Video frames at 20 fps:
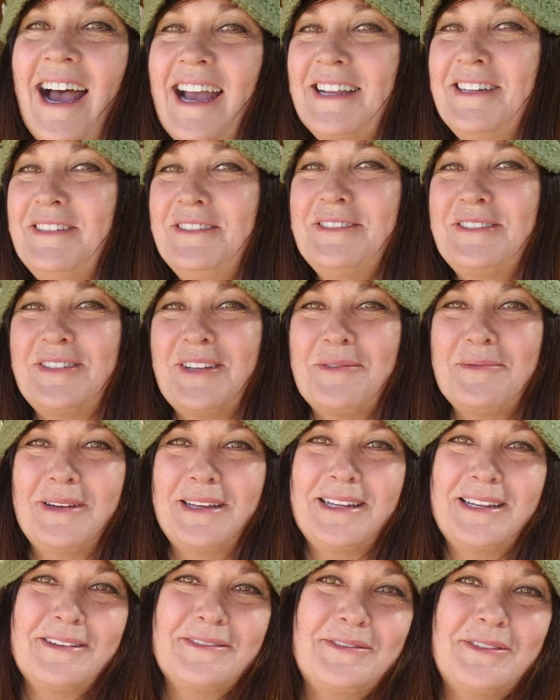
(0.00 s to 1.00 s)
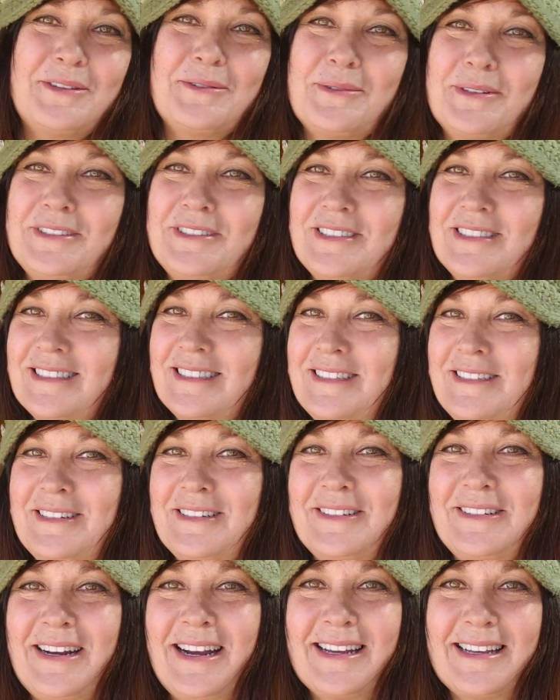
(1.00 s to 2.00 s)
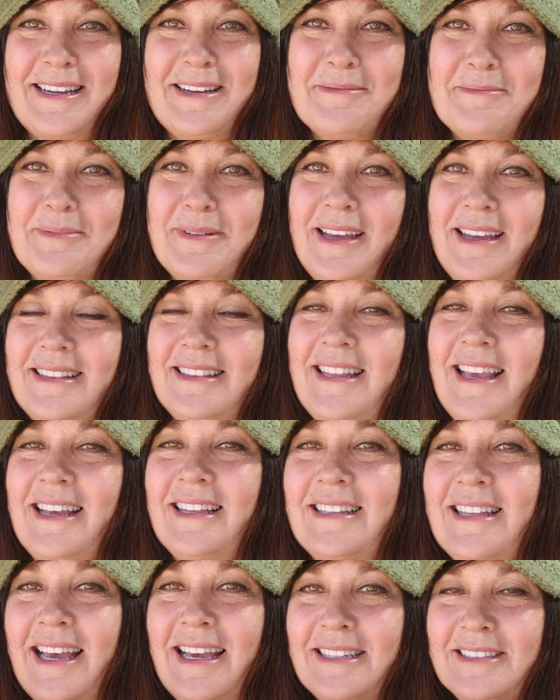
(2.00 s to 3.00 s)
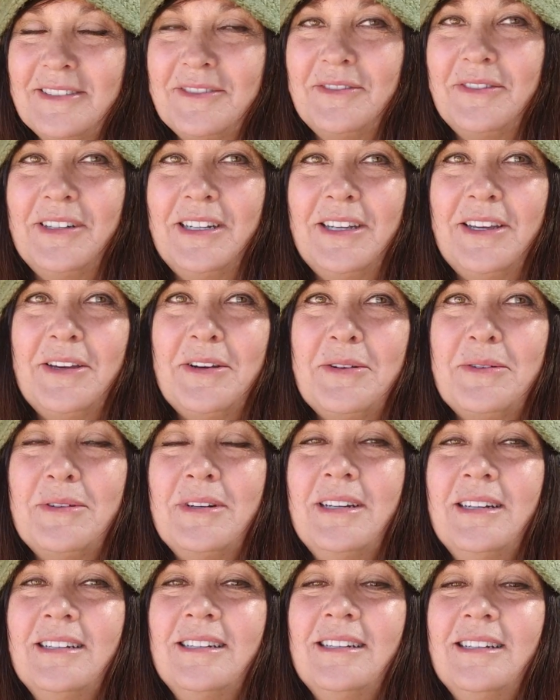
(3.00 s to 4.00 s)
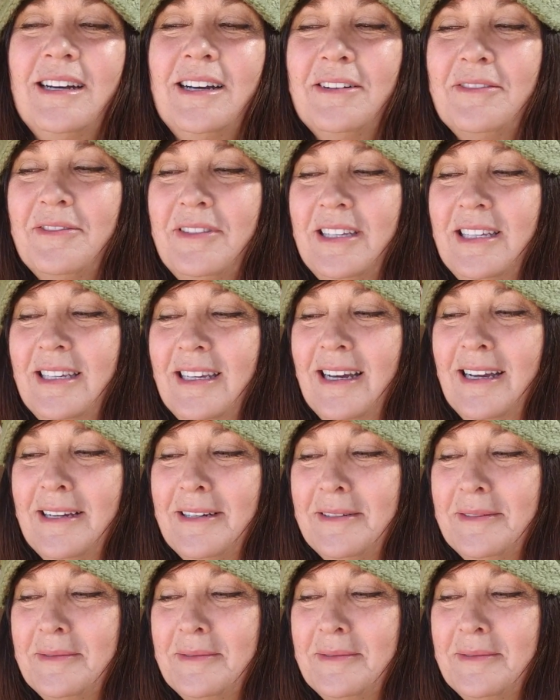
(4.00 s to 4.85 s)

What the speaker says: I knew so many of you were just gonna crack up at that last video of the